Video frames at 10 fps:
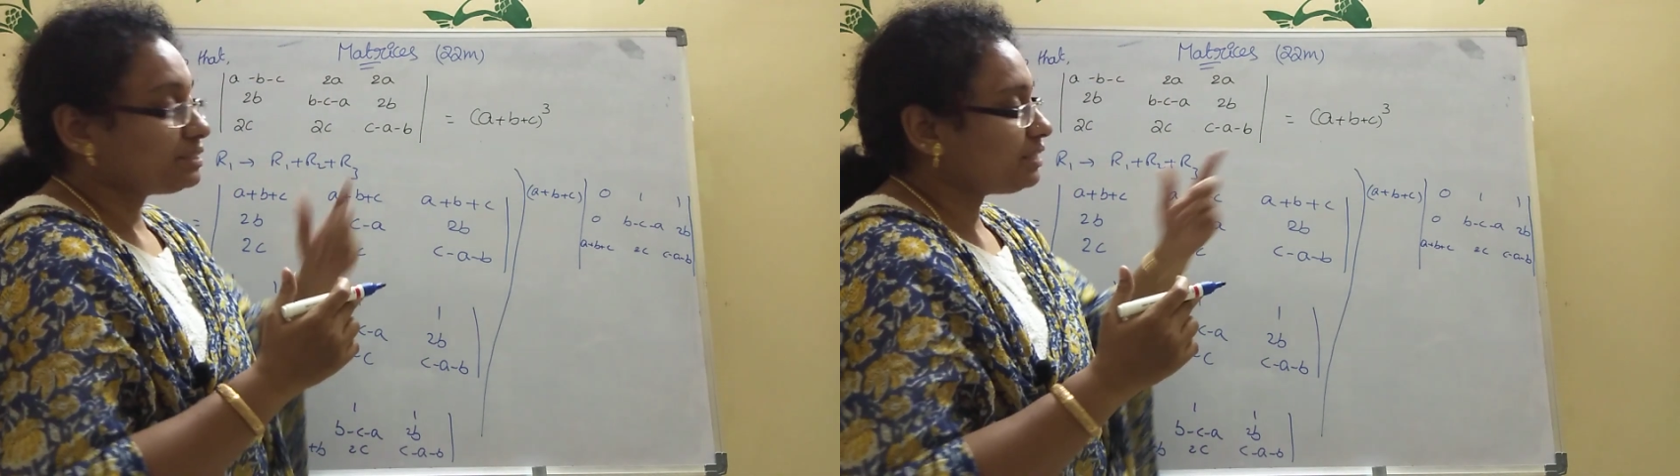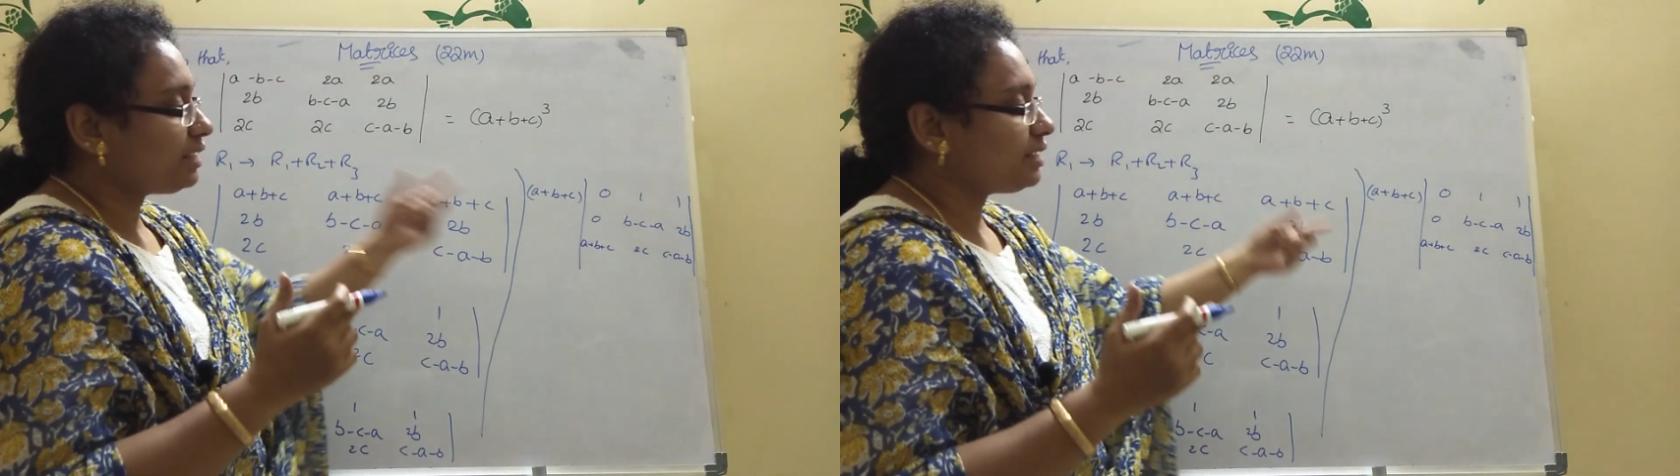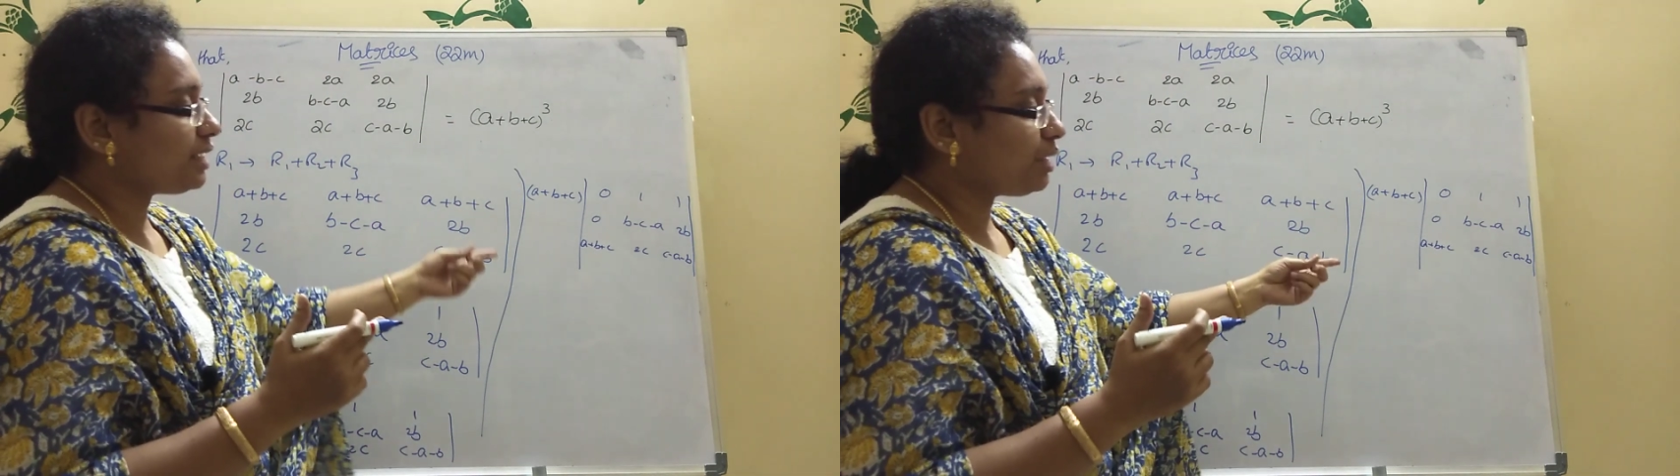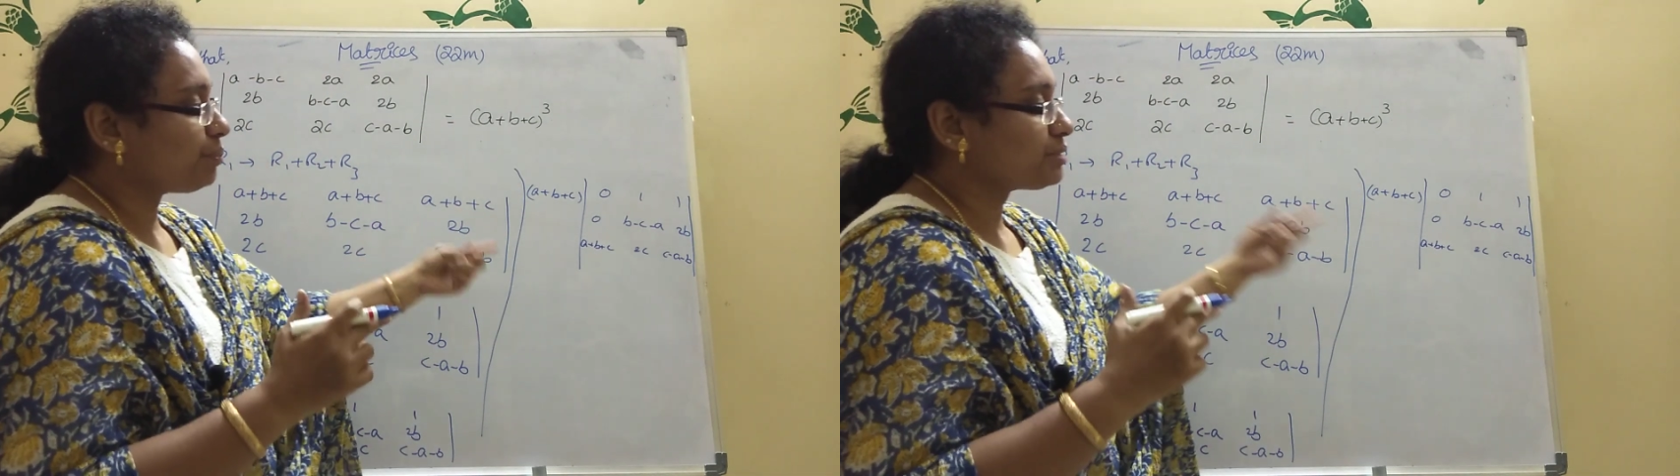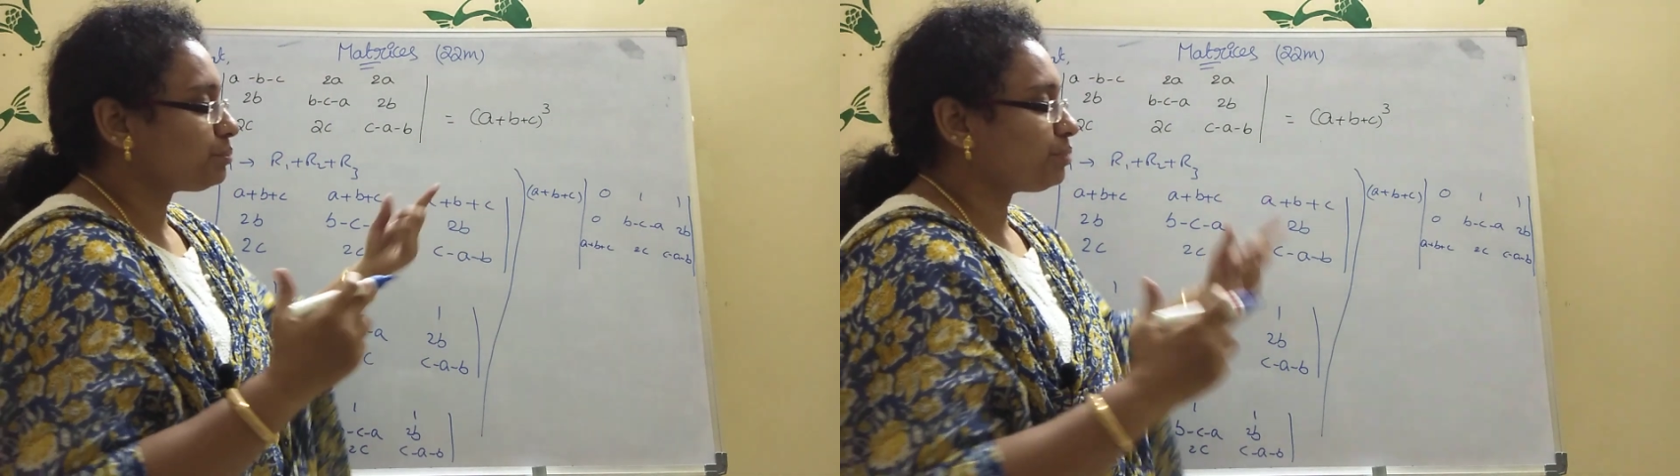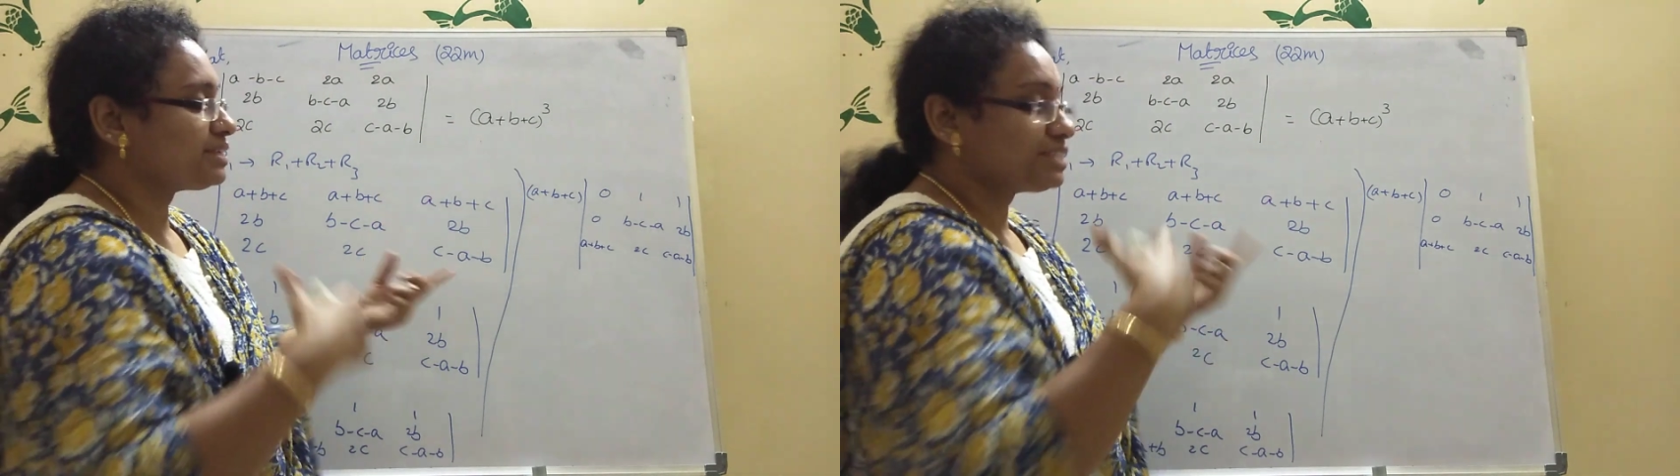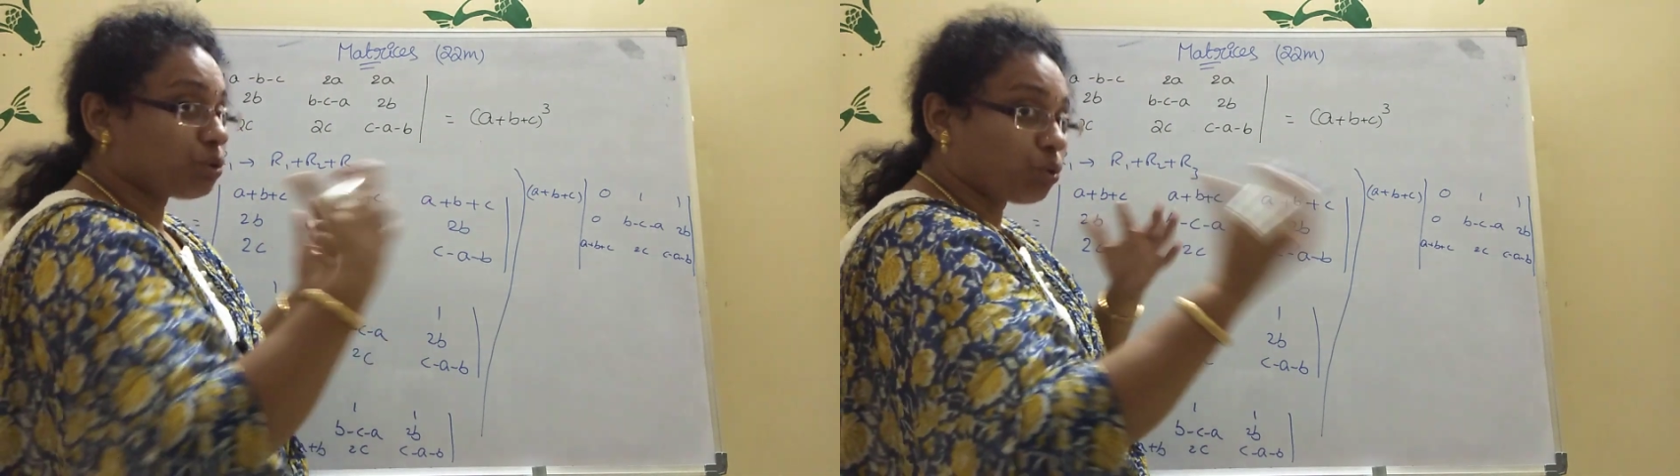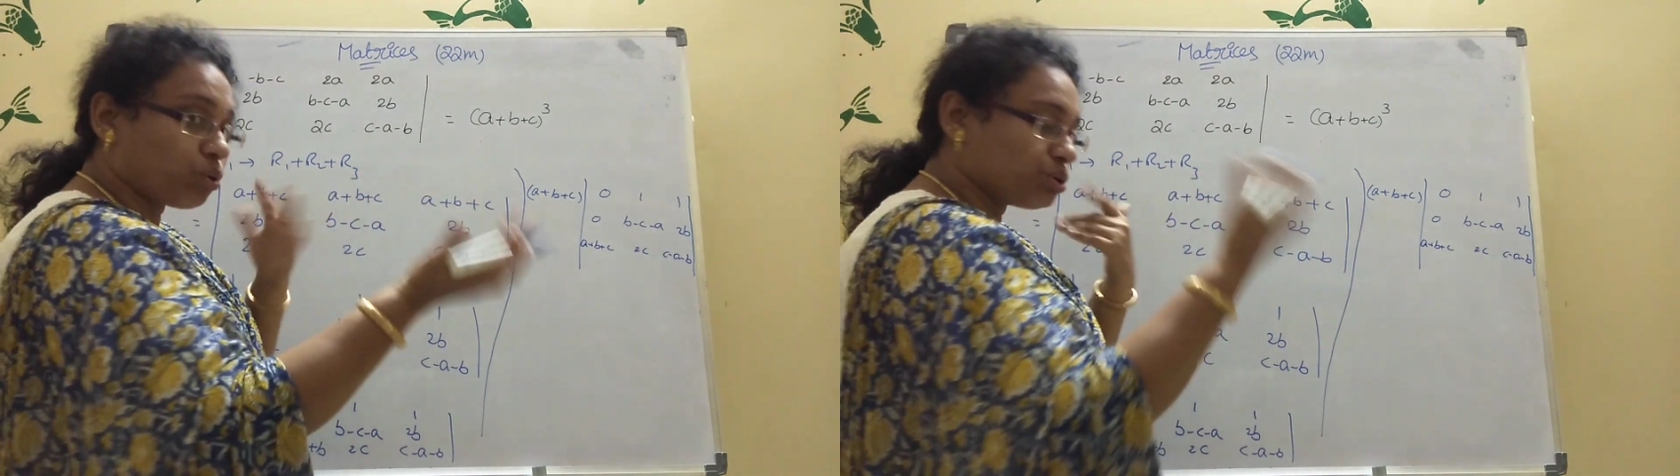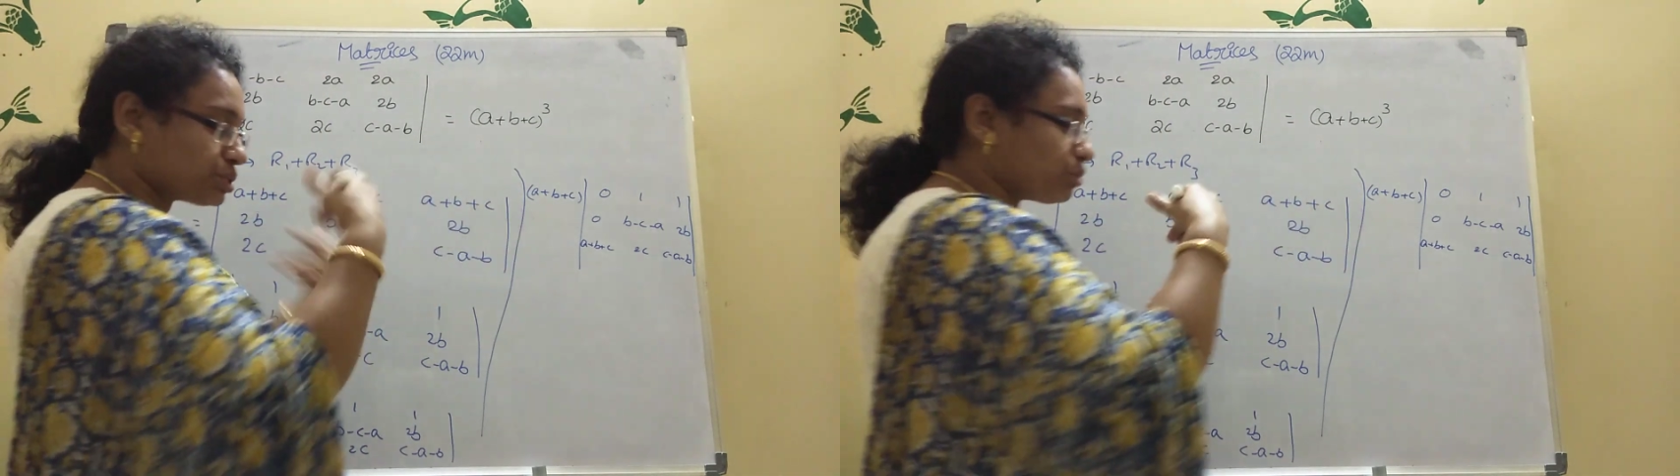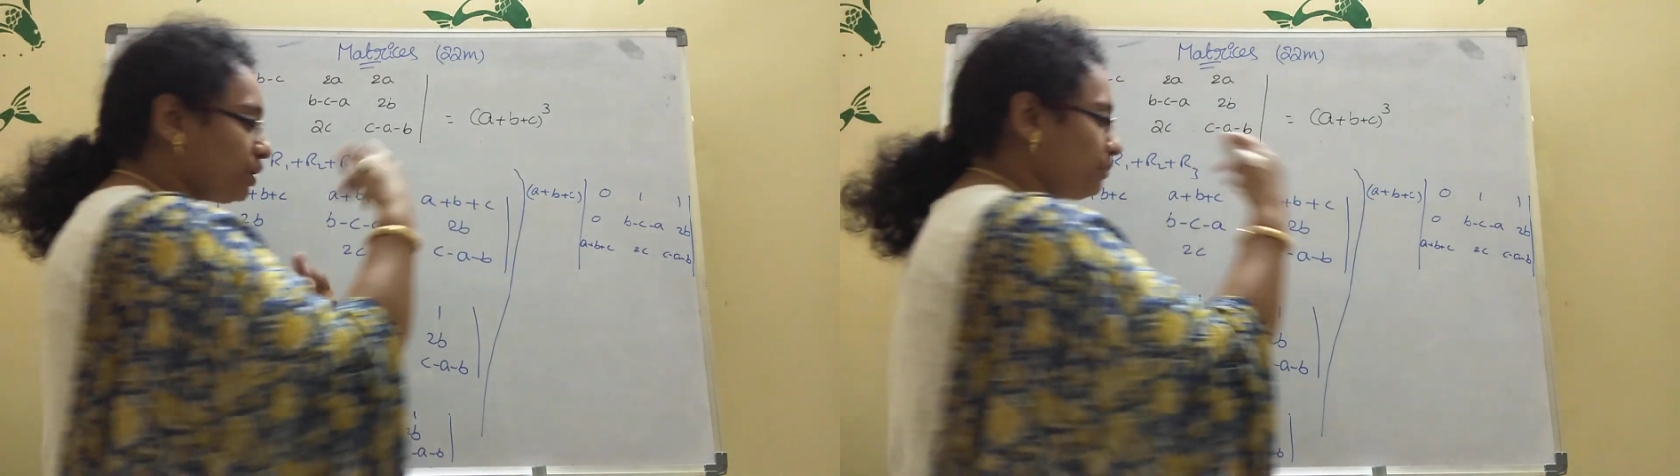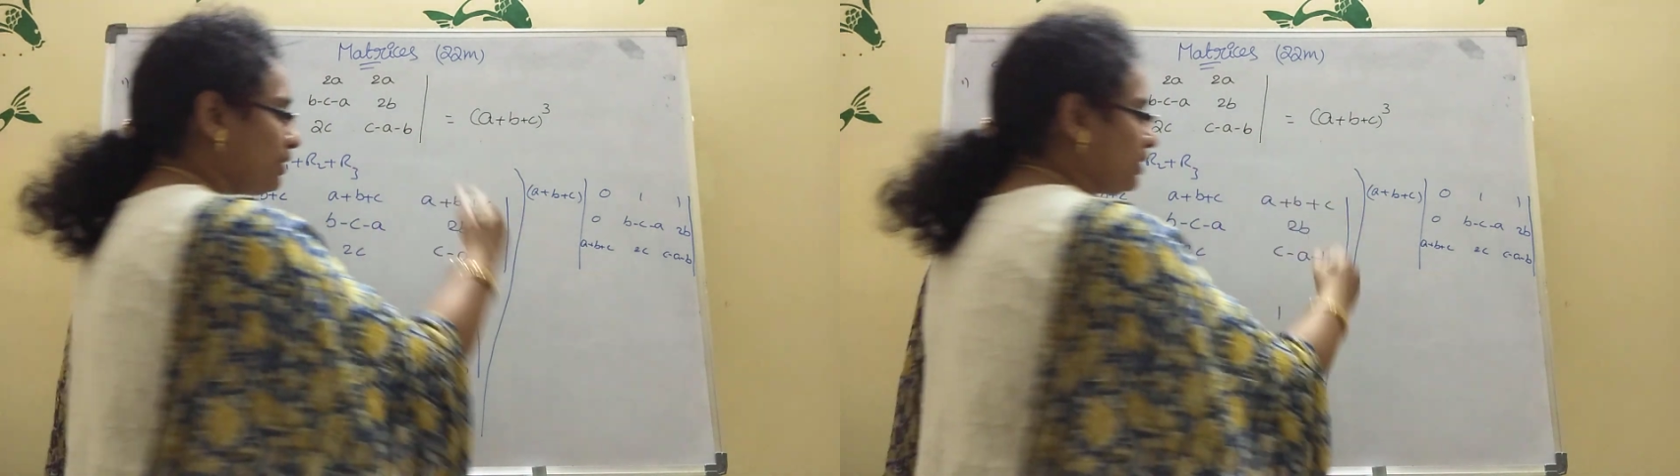then a plus b plus c whole square will